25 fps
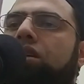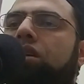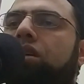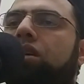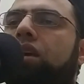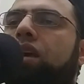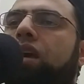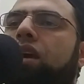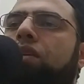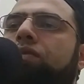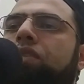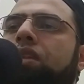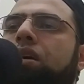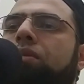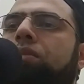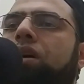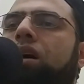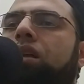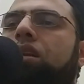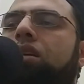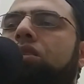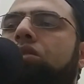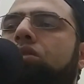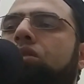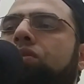gave them a
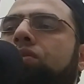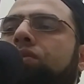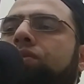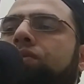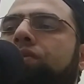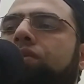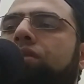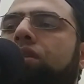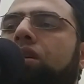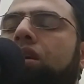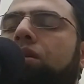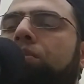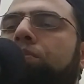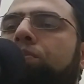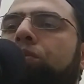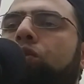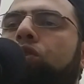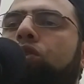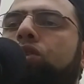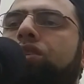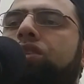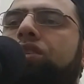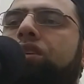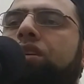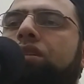lot of
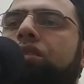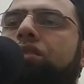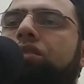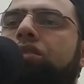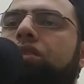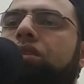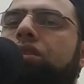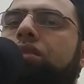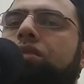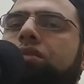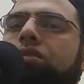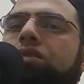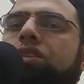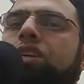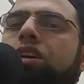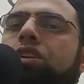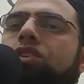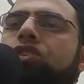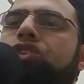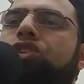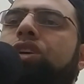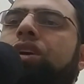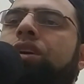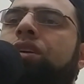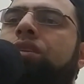important
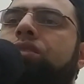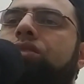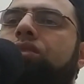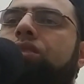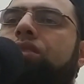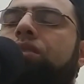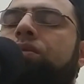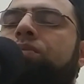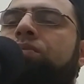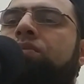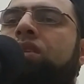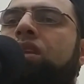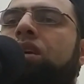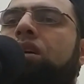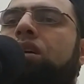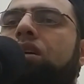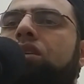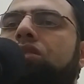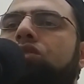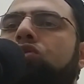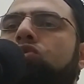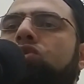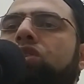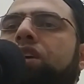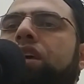teachings
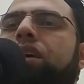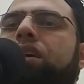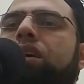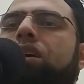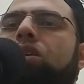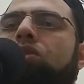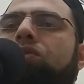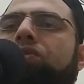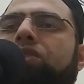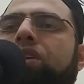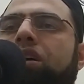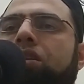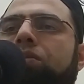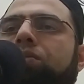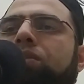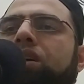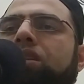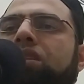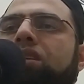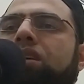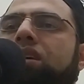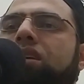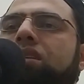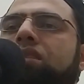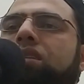to take care of their
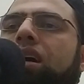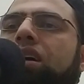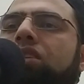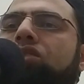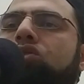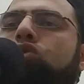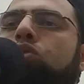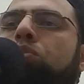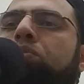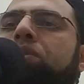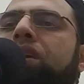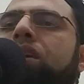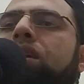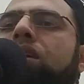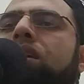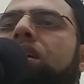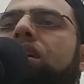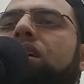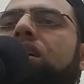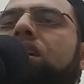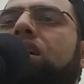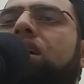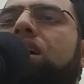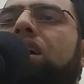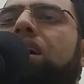bodies and to
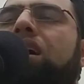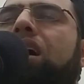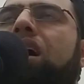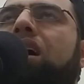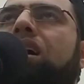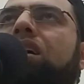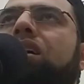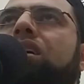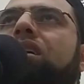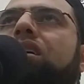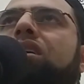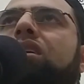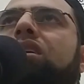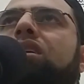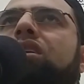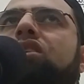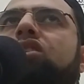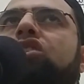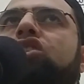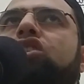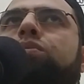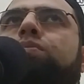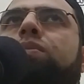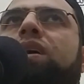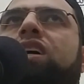be uh,
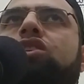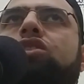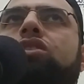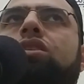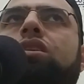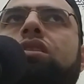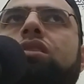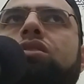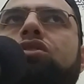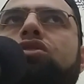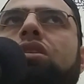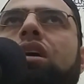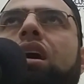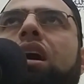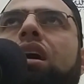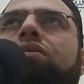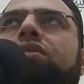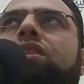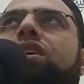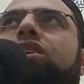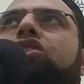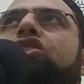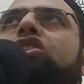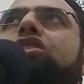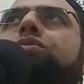special, to have
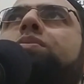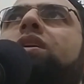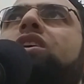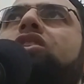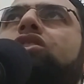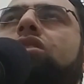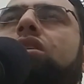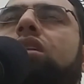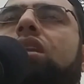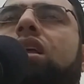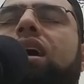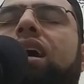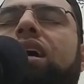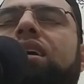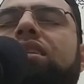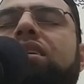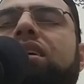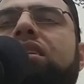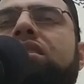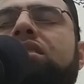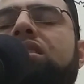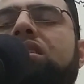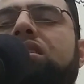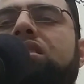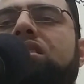their special
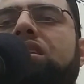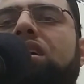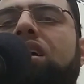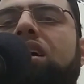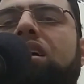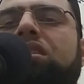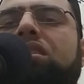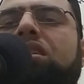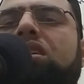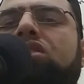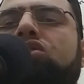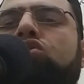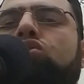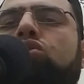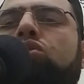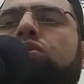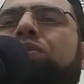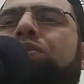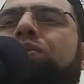identity and not to